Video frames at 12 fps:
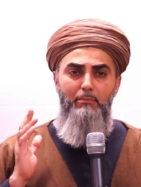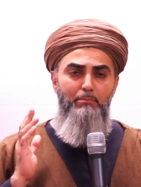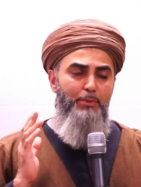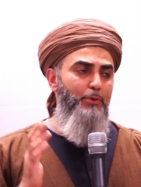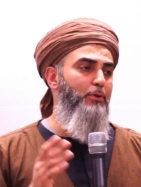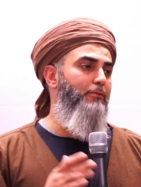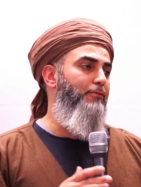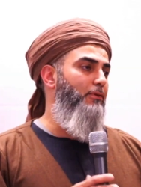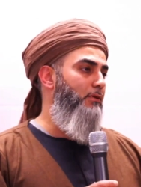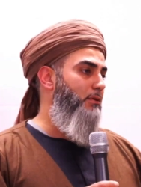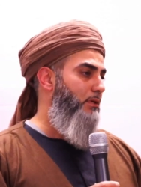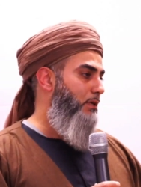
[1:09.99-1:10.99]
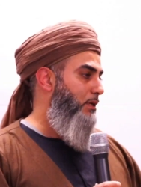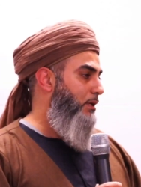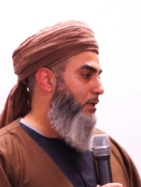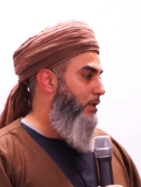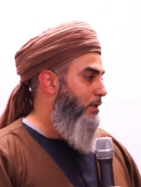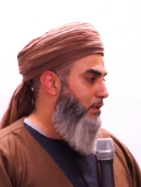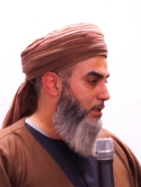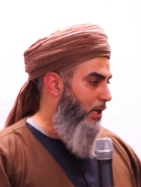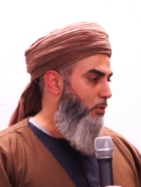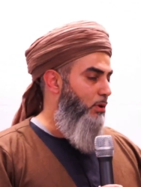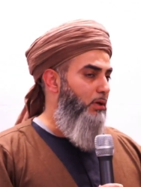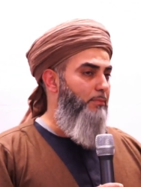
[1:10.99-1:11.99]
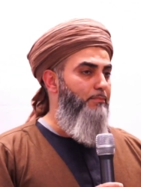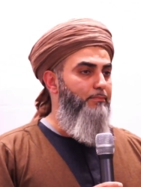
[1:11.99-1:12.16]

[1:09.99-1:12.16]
beautiful tower.